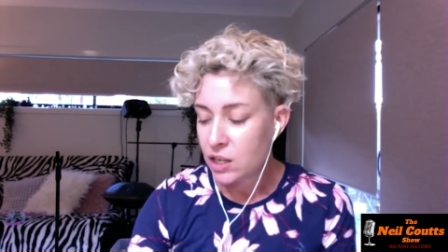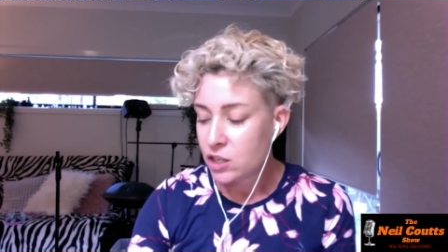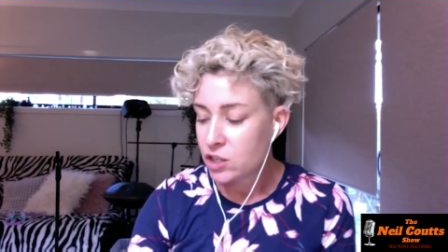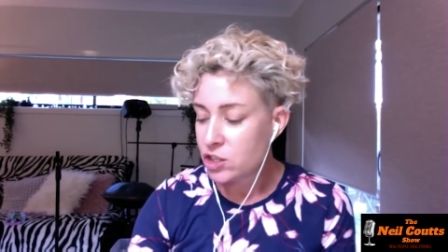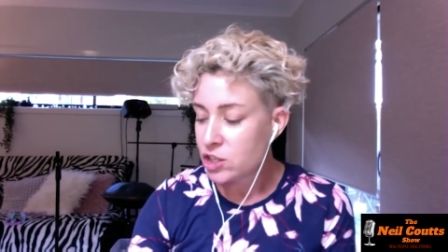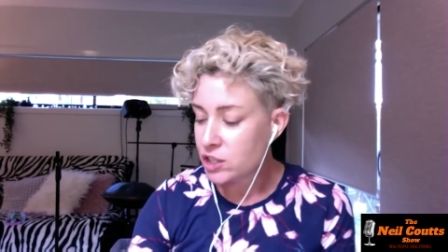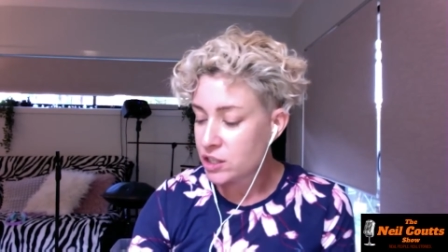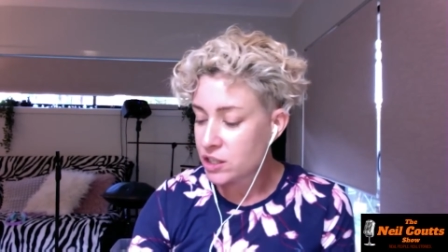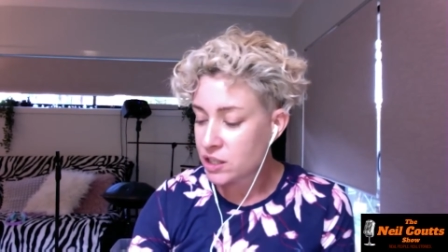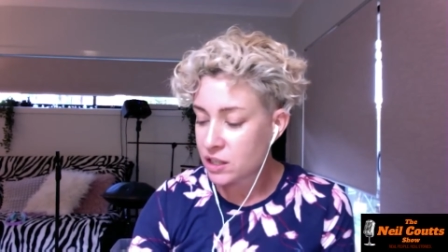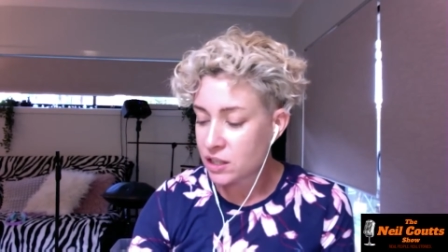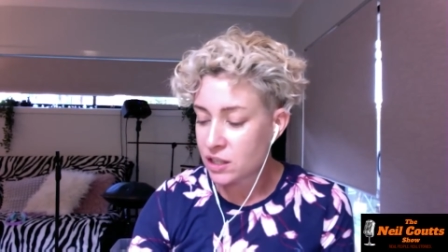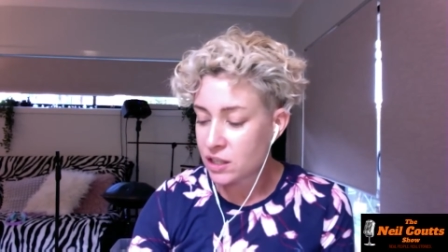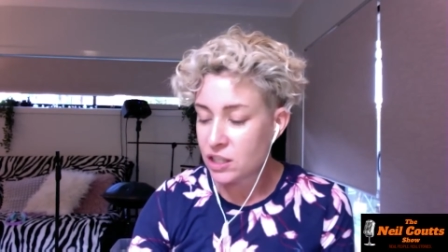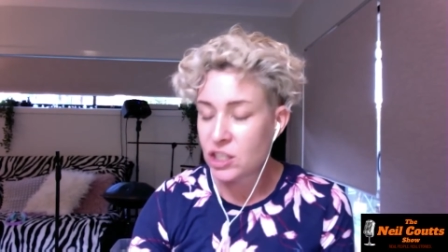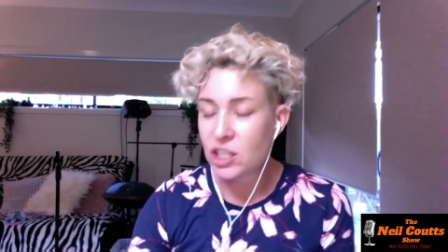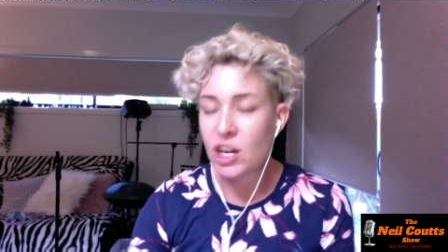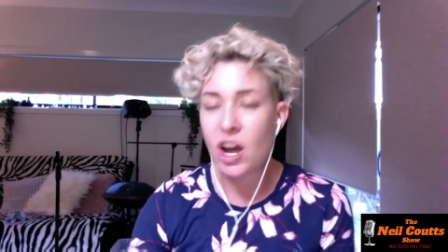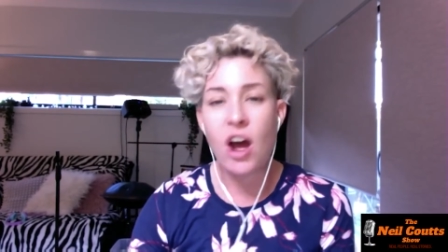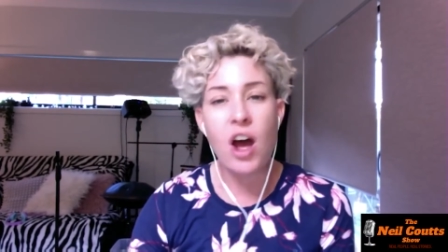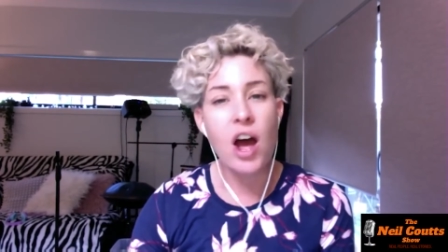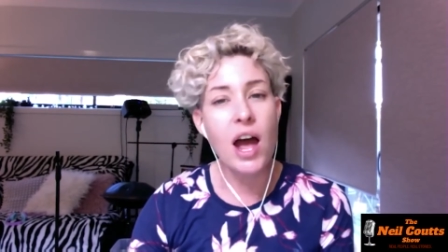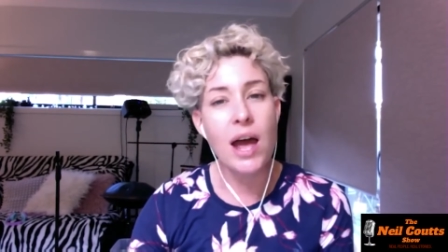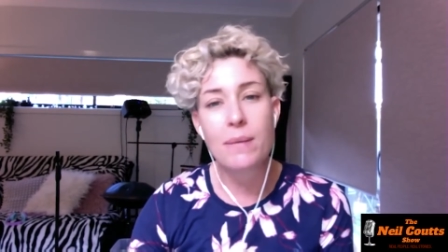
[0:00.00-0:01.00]
just the
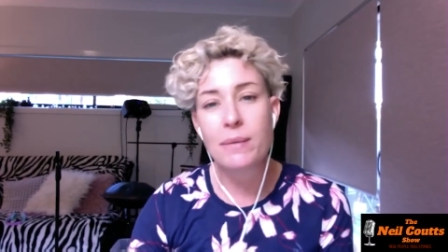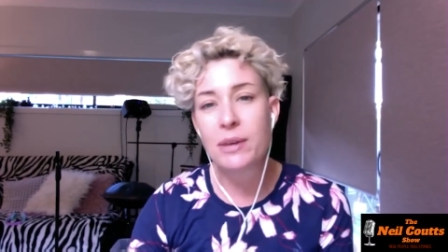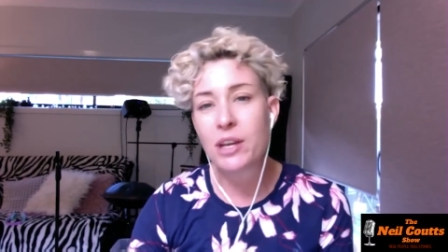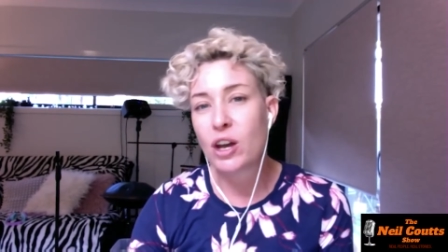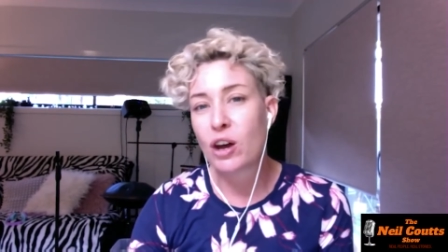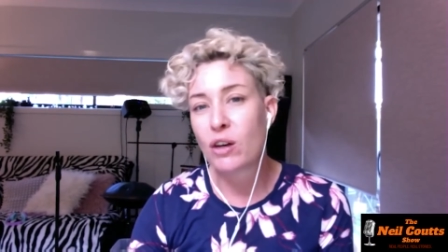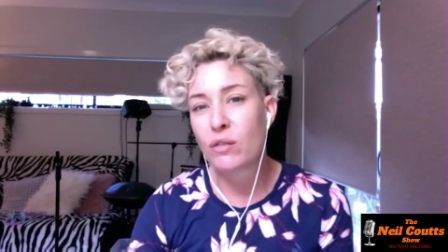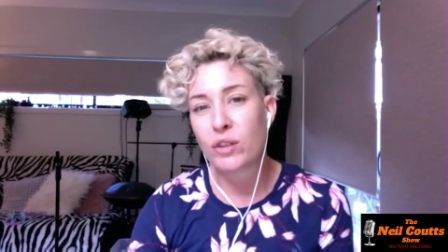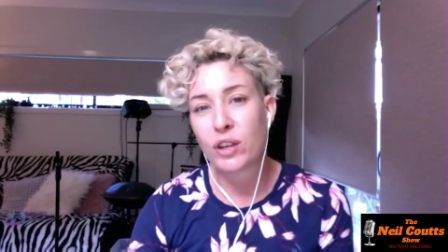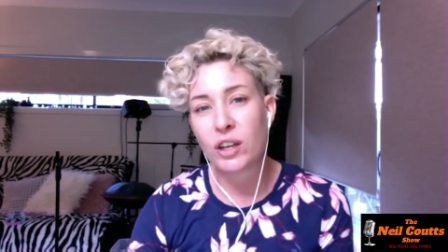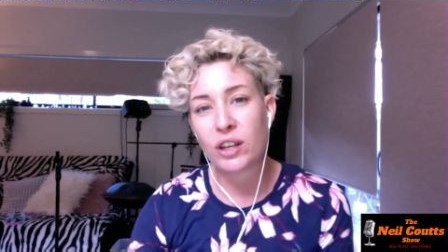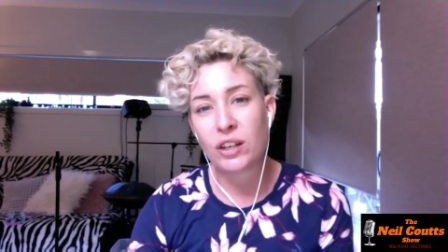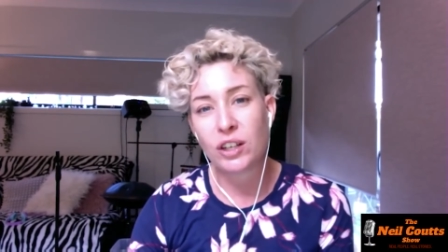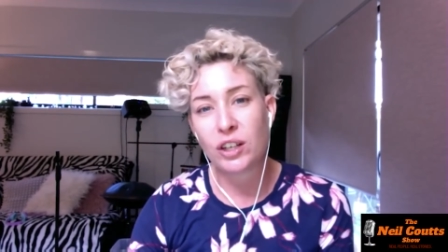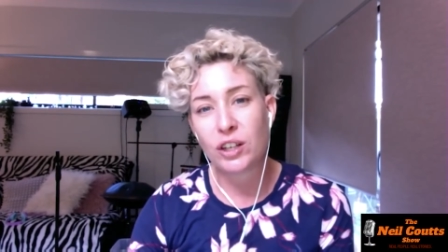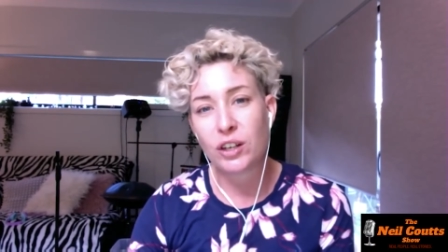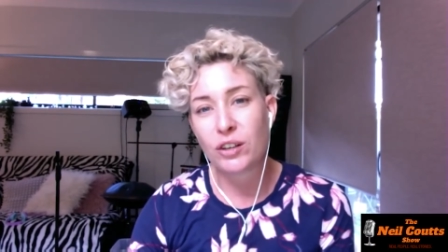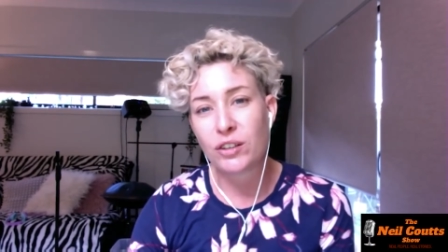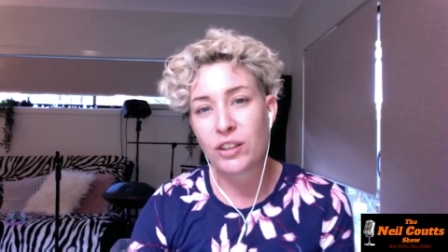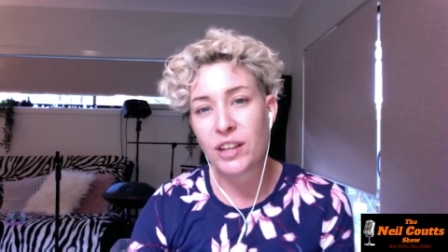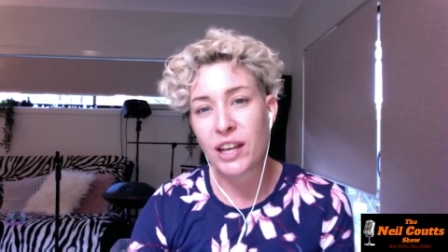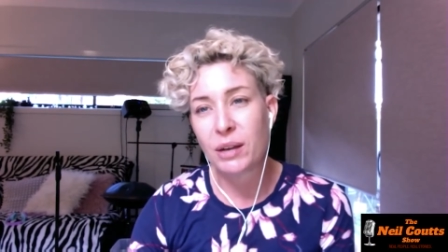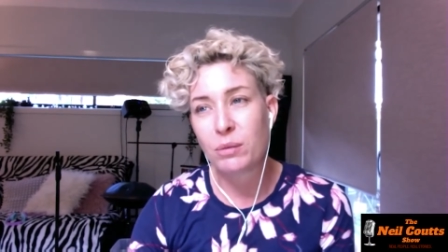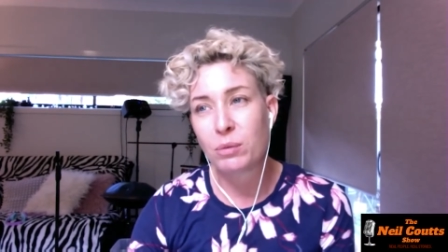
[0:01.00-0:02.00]
timing of it, you
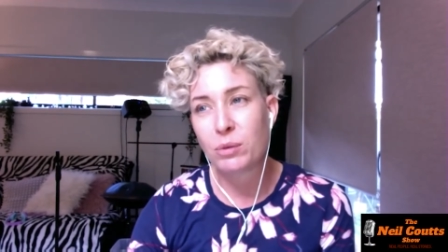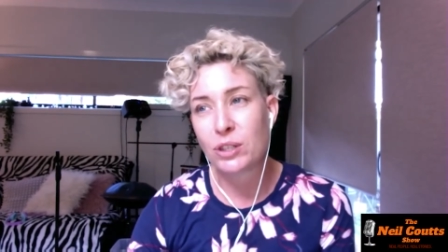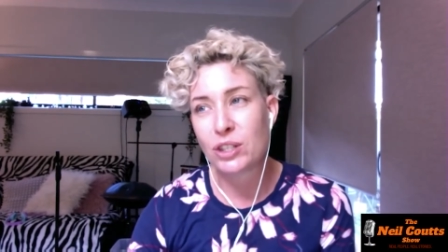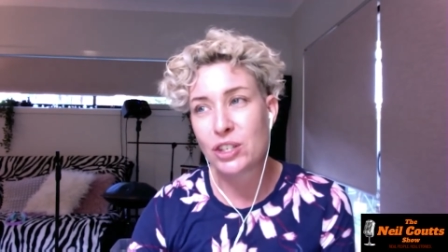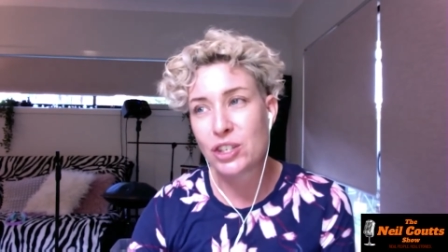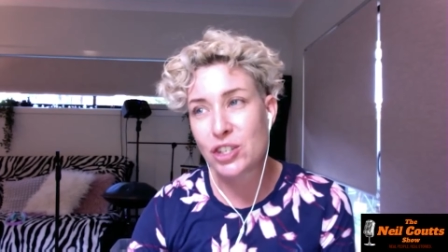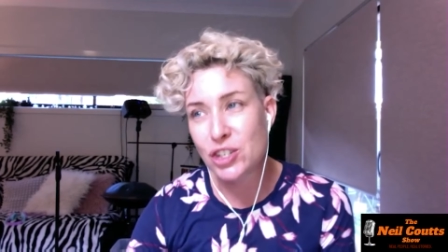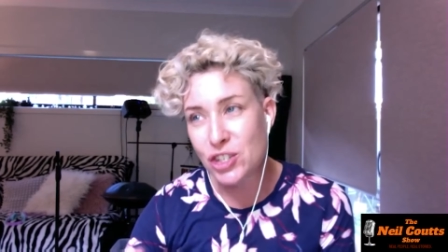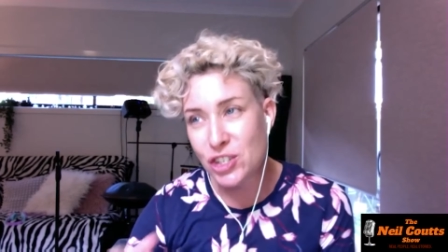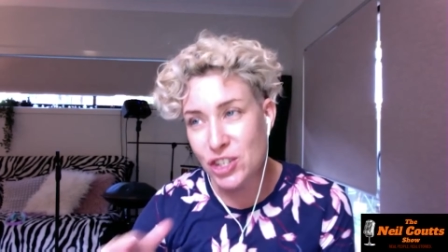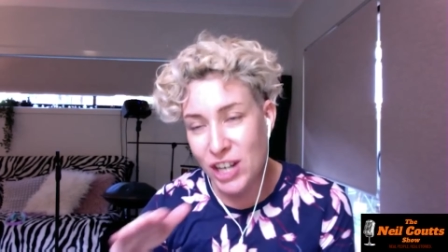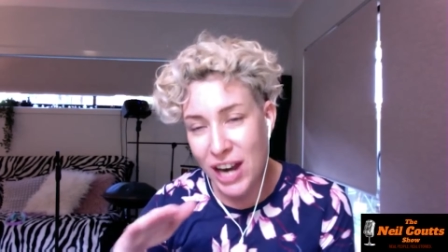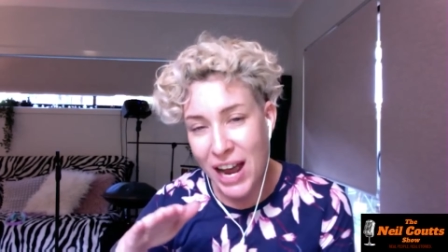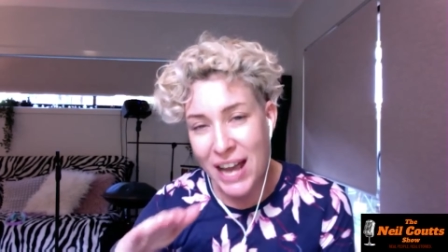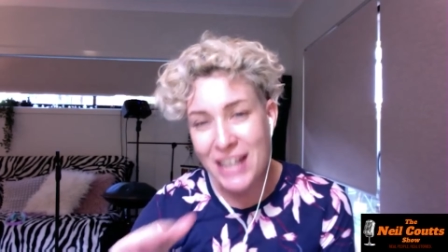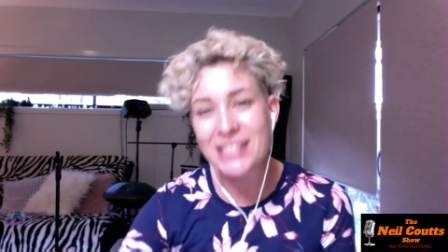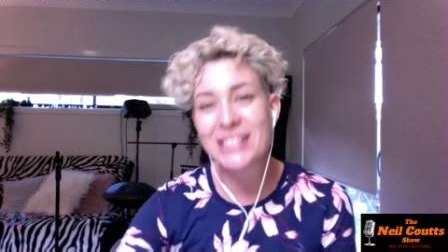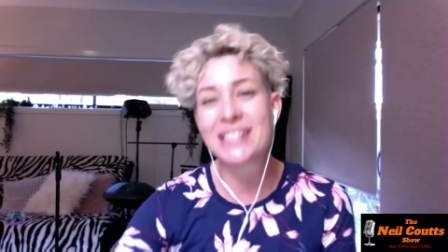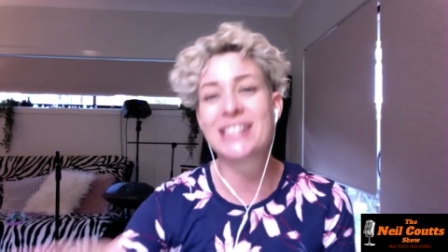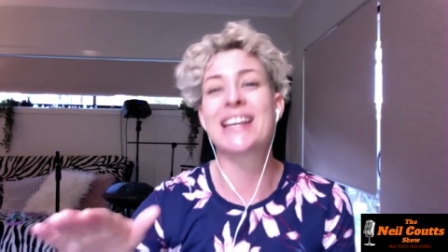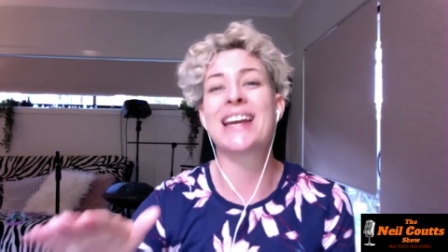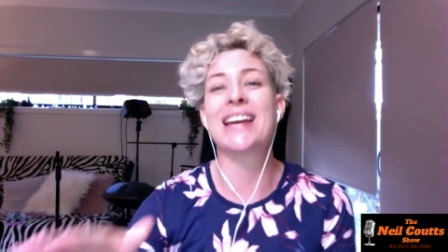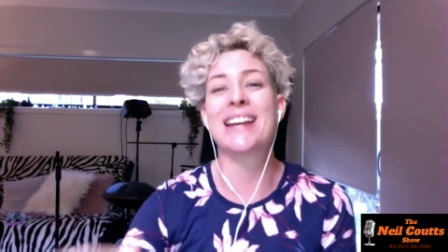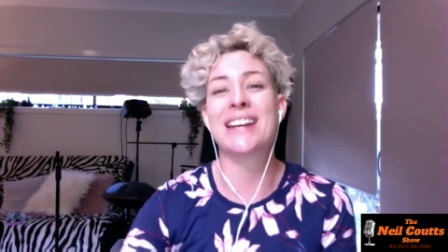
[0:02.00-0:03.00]
know, they would
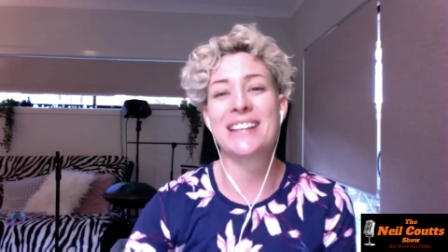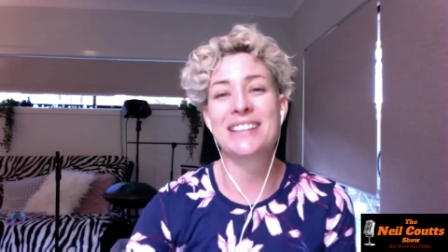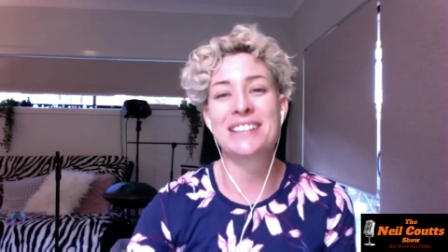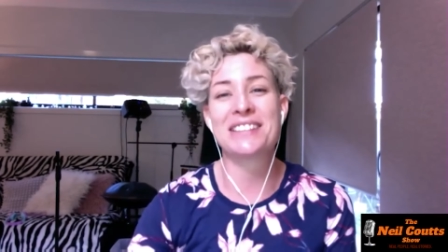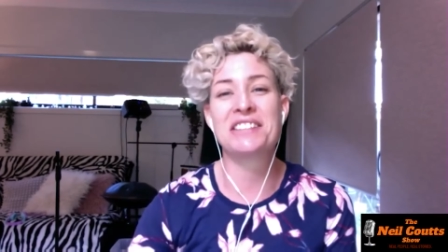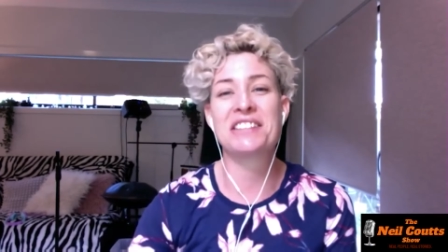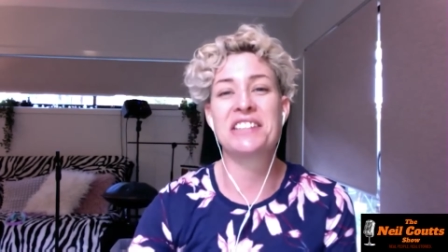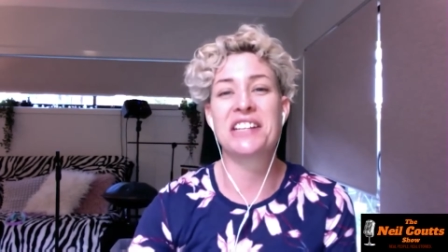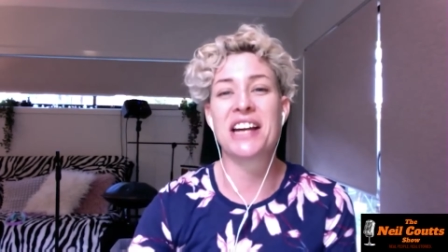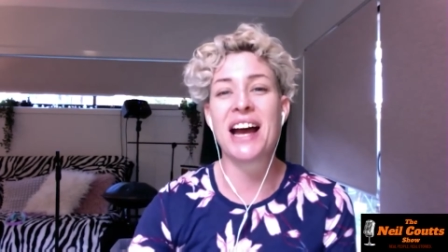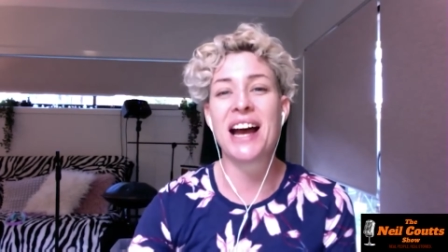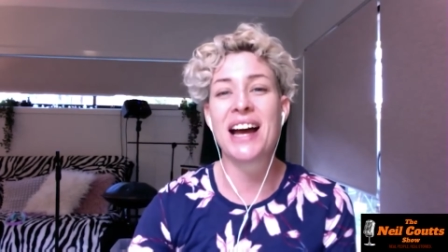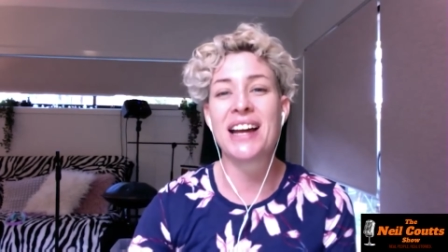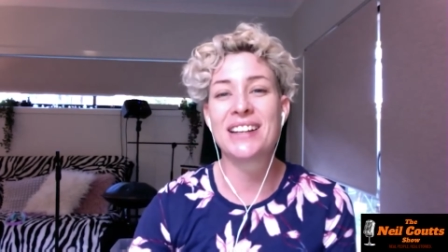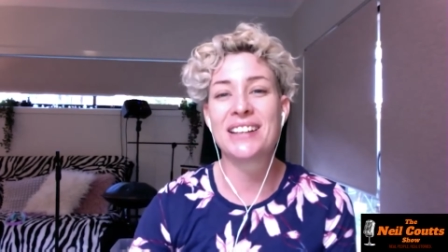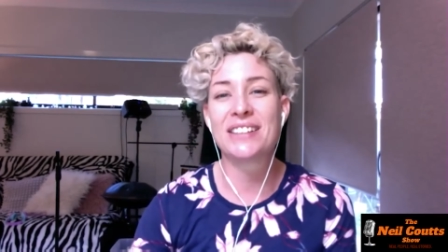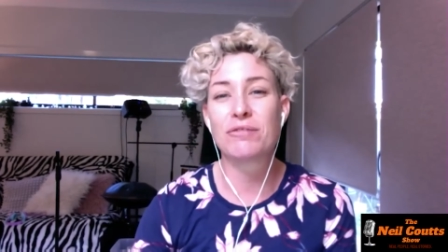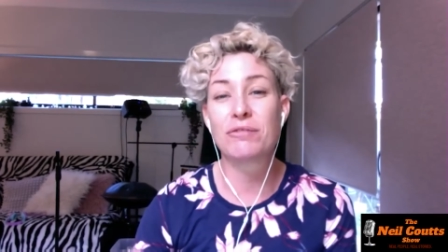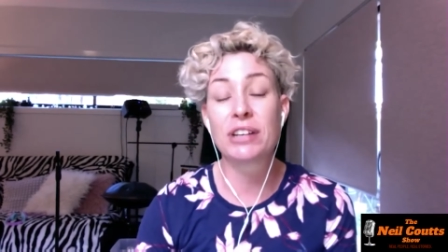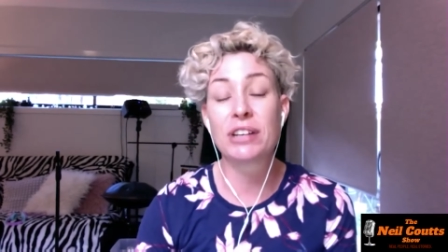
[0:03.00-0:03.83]
just getting started